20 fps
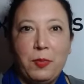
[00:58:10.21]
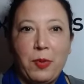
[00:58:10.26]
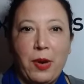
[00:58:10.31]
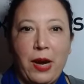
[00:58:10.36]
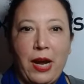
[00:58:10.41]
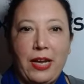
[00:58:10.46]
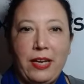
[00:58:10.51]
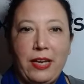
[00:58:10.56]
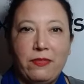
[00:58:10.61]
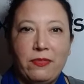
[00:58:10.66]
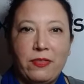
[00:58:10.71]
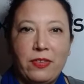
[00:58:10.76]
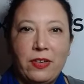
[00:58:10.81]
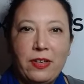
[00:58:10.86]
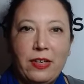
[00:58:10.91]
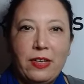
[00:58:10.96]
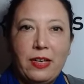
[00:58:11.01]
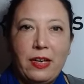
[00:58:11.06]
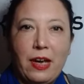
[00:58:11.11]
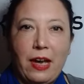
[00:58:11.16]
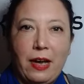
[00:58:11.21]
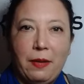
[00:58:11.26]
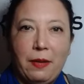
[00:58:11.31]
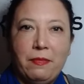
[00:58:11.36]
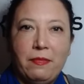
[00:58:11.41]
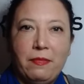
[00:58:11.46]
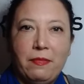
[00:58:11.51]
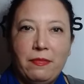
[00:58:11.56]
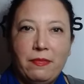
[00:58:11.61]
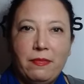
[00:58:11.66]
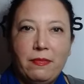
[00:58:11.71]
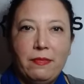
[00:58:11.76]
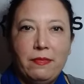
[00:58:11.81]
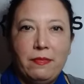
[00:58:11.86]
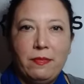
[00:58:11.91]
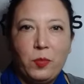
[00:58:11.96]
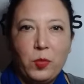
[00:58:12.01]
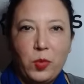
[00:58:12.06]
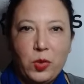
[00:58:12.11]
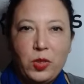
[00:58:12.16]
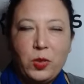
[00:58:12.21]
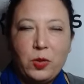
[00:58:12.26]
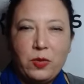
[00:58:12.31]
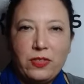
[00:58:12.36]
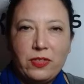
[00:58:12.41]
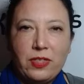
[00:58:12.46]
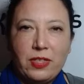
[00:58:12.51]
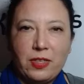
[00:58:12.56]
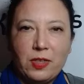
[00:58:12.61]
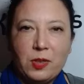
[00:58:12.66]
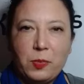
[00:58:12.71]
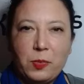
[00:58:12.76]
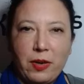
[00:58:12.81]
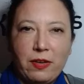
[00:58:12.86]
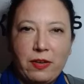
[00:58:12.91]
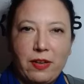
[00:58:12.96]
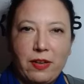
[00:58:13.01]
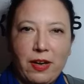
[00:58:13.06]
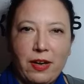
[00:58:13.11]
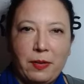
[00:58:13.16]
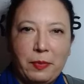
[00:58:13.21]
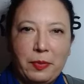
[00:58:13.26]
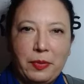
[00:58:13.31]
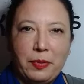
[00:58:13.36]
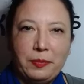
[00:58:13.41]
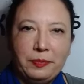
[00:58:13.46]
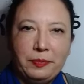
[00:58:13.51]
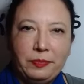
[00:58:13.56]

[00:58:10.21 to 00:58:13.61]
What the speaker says: brave, would you have still spoken up?